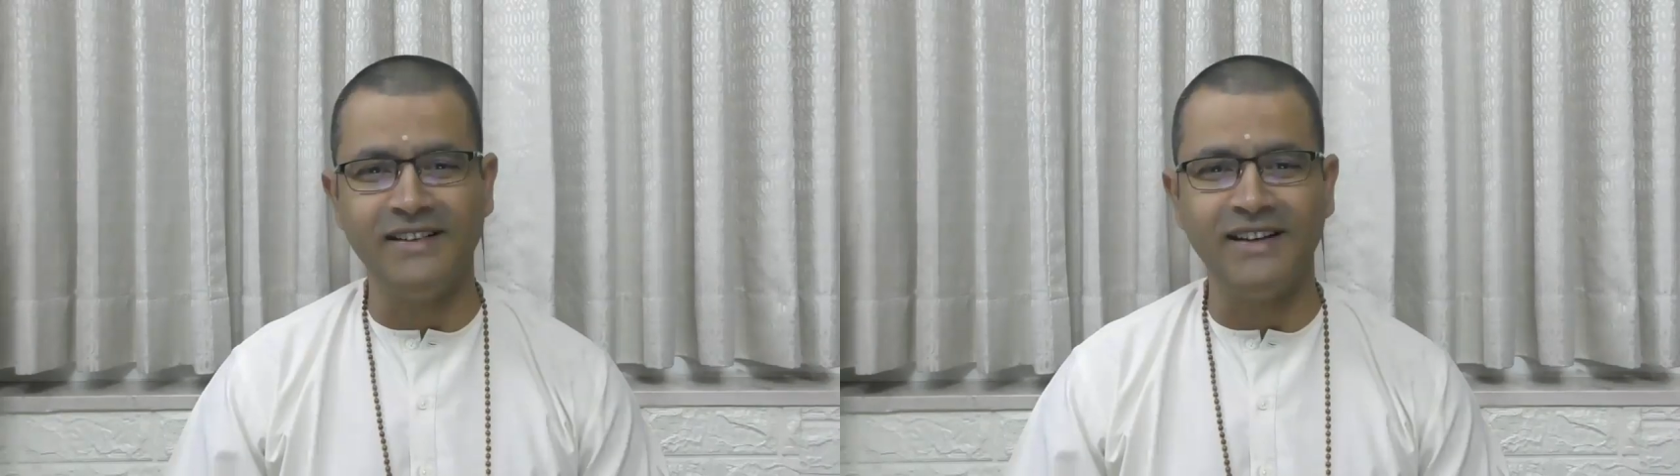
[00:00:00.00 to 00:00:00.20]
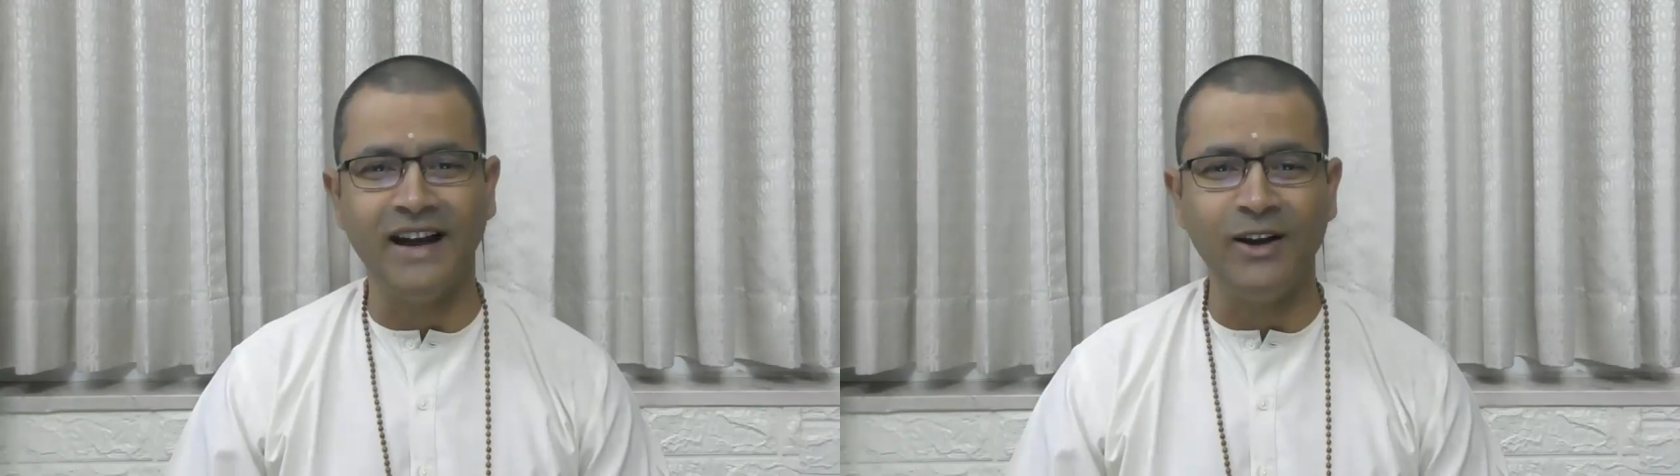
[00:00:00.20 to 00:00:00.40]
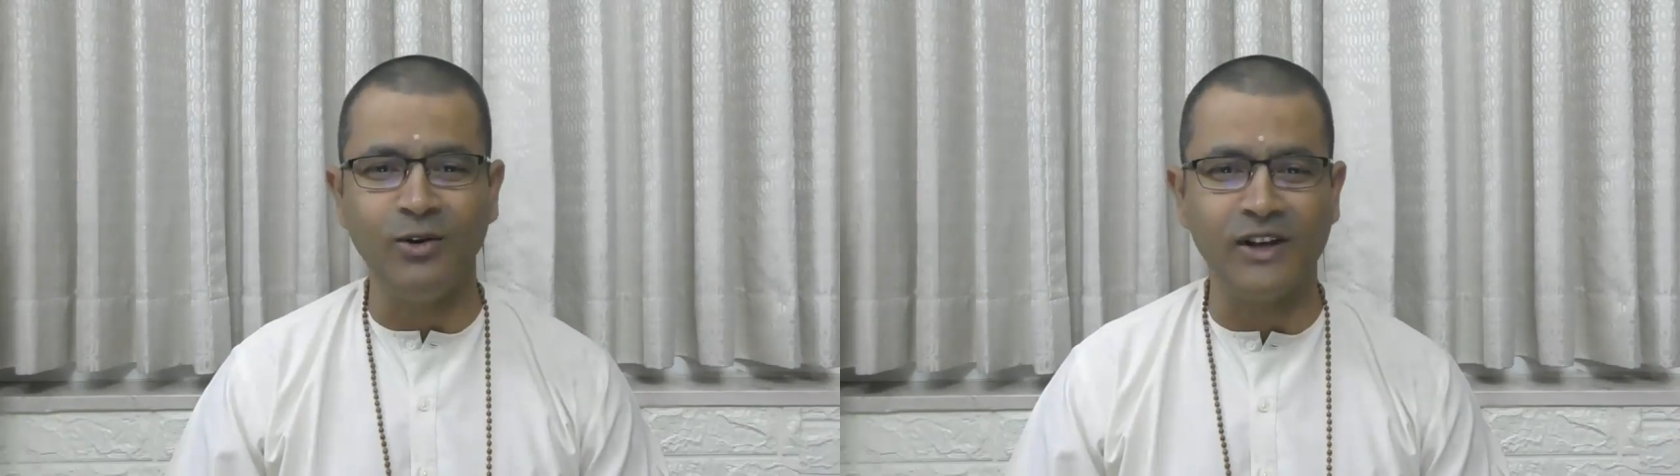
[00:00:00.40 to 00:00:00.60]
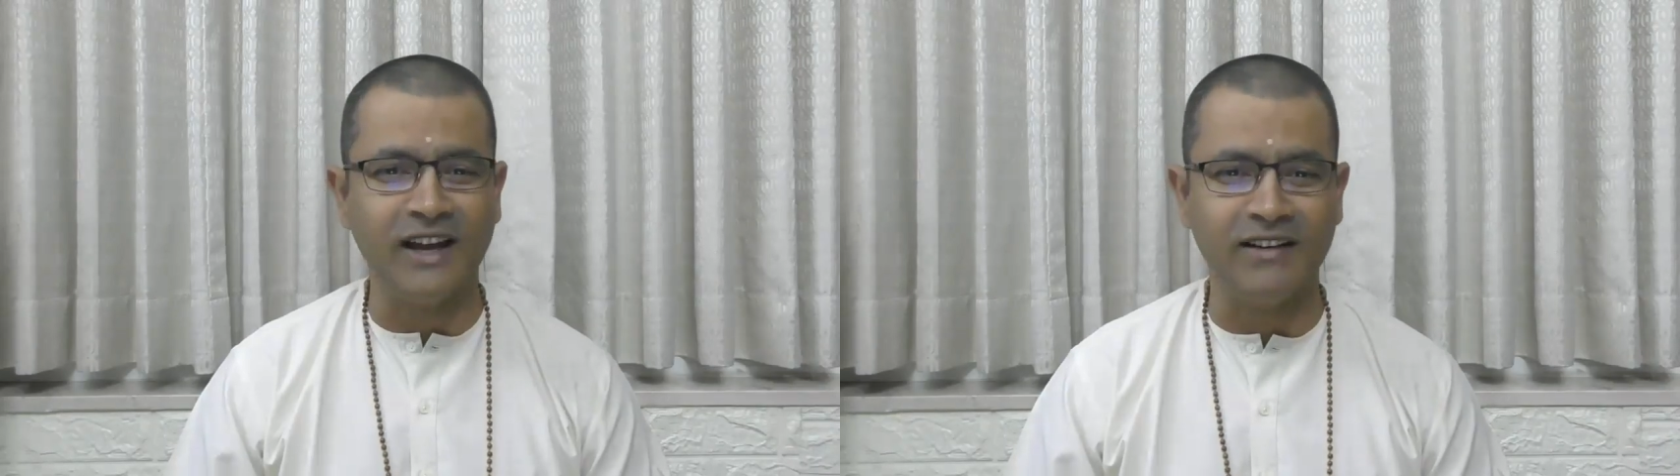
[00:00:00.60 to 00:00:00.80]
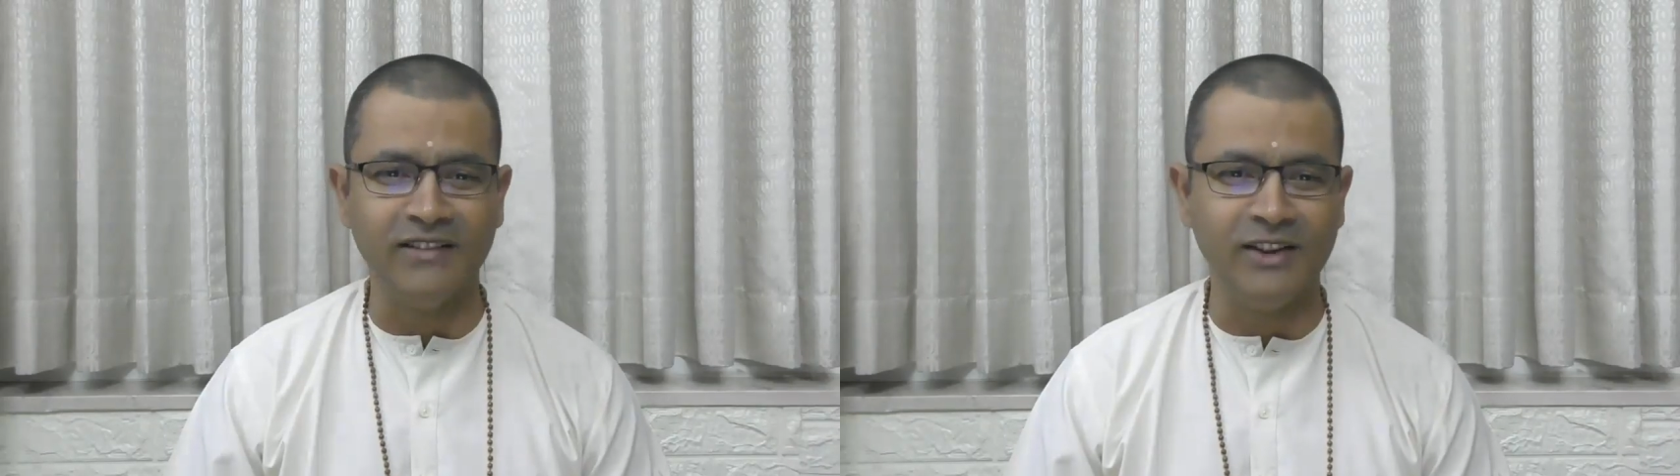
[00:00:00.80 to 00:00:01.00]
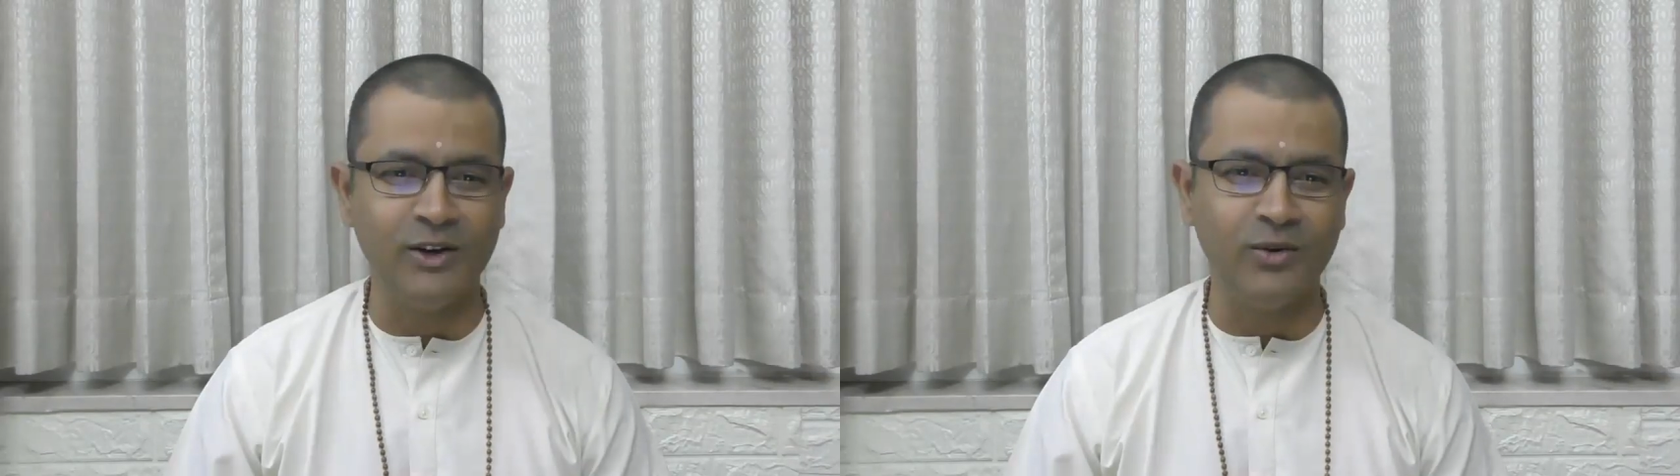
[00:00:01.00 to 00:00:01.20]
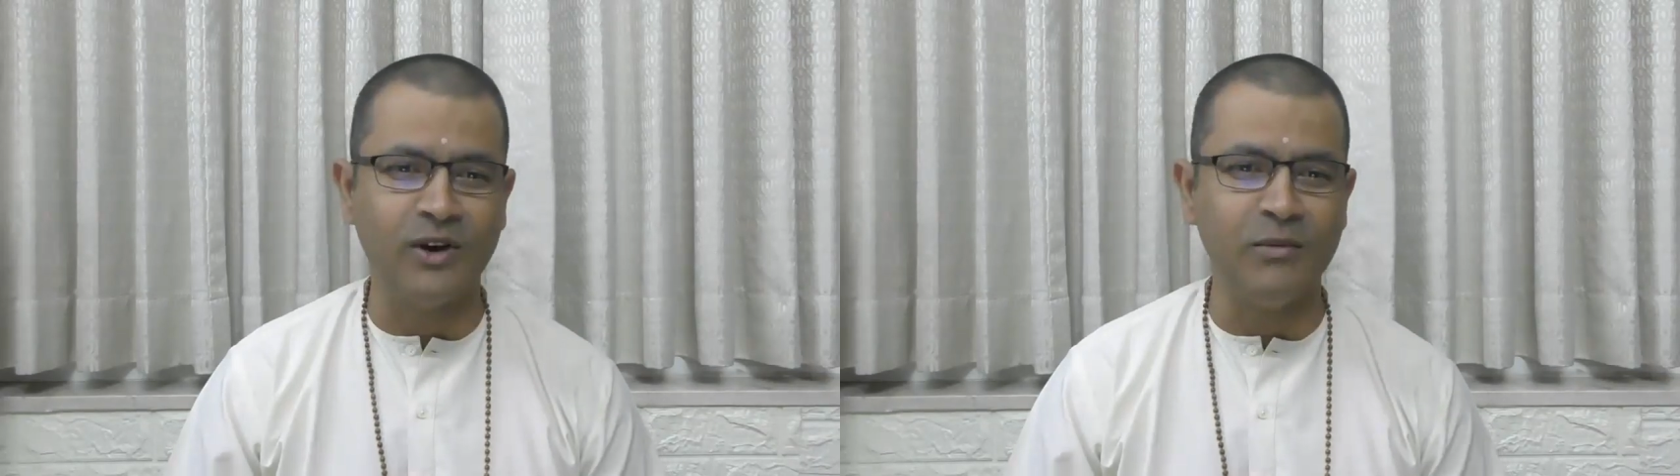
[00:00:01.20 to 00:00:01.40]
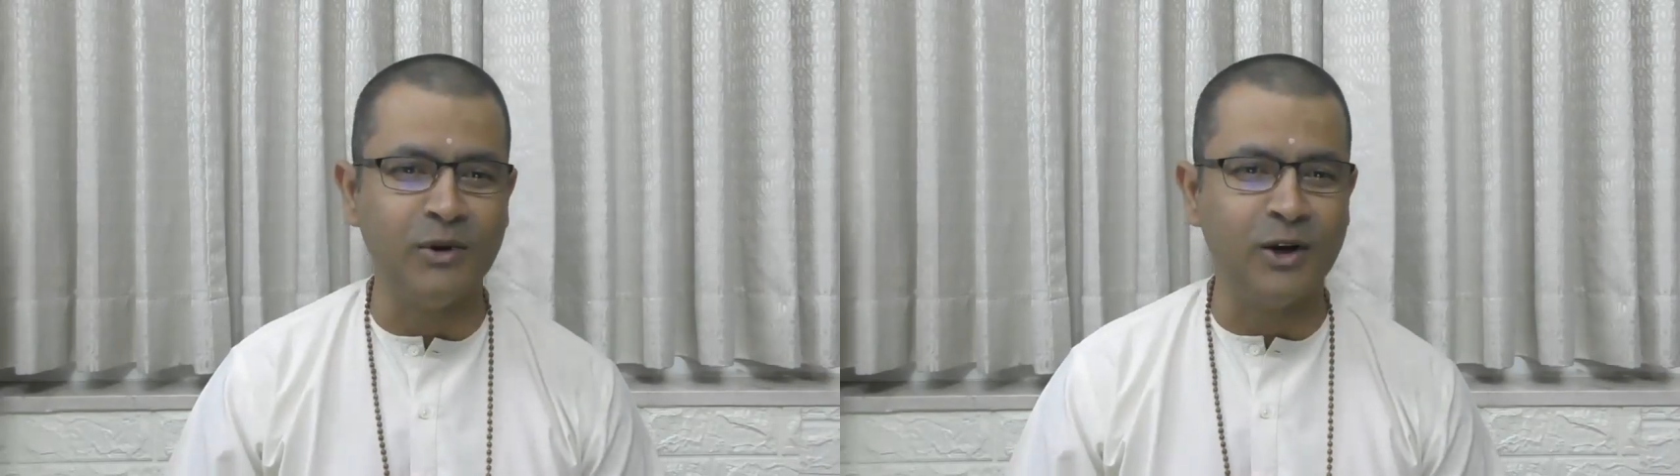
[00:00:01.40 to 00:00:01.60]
Say, I don't care whether you come